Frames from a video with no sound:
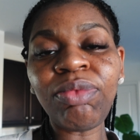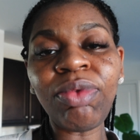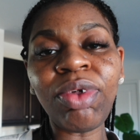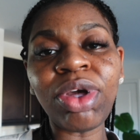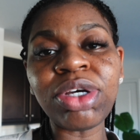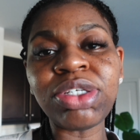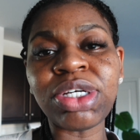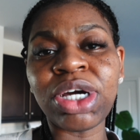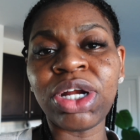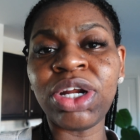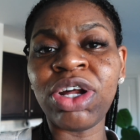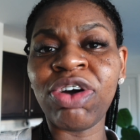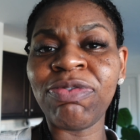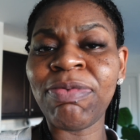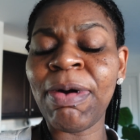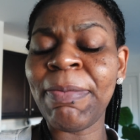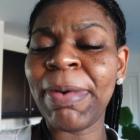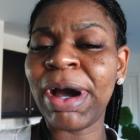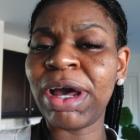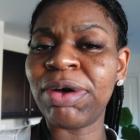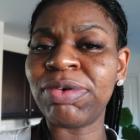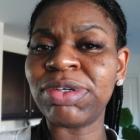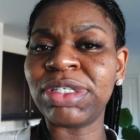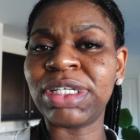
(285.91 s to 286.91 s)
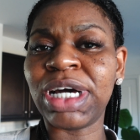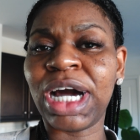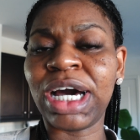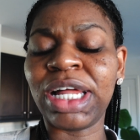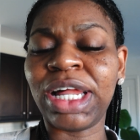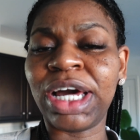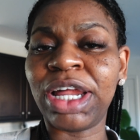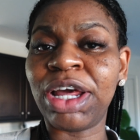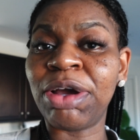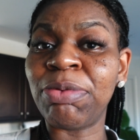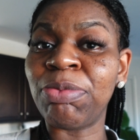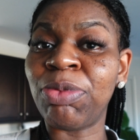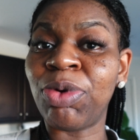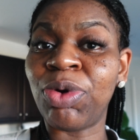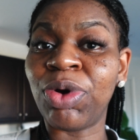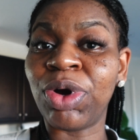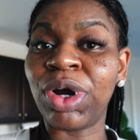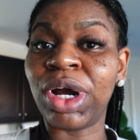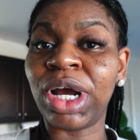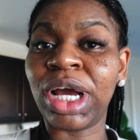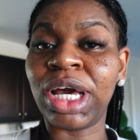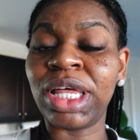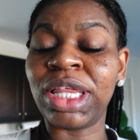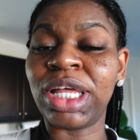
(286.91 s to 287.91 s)
So I don't know if my body was dilating
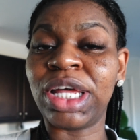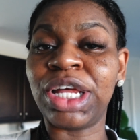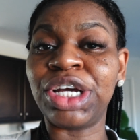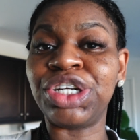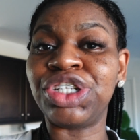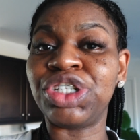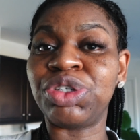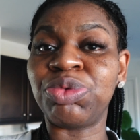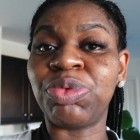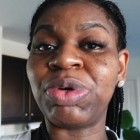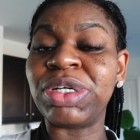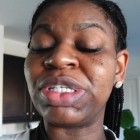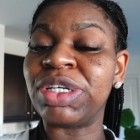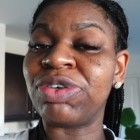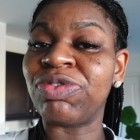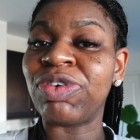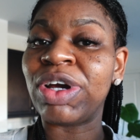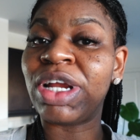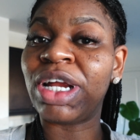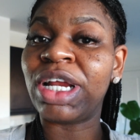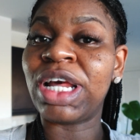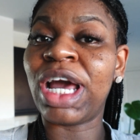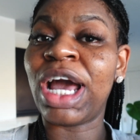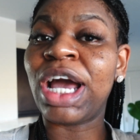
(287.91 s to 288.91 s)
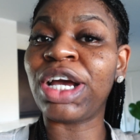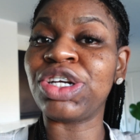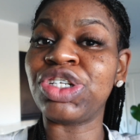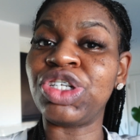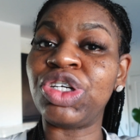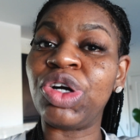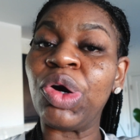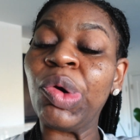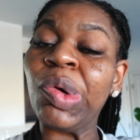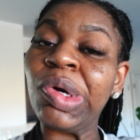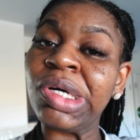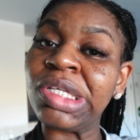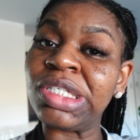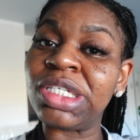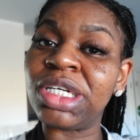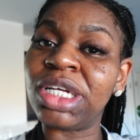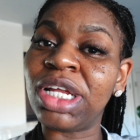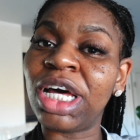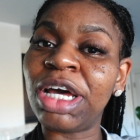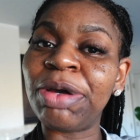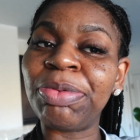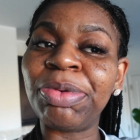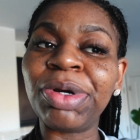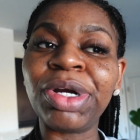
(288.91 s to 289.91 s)
more and then it just wasn't ready to actually go into
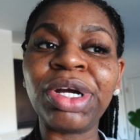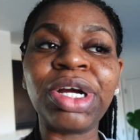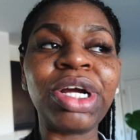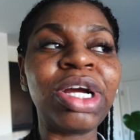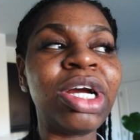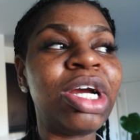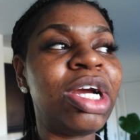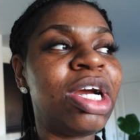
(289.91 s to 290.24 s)
labor.